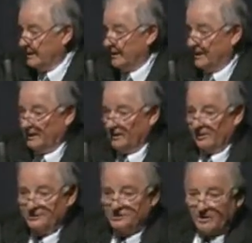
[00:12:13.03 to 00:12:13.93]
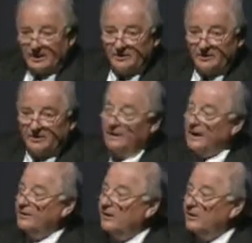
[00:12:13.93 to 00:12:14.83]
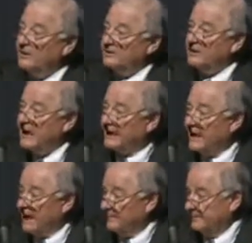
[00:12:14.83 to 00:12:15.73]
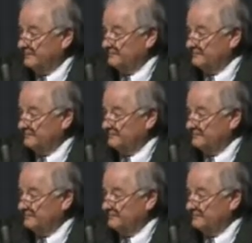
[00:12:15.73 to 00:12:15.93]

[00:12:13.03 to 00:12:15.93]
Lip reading: Erich Raeder and Hermann Kleikamp.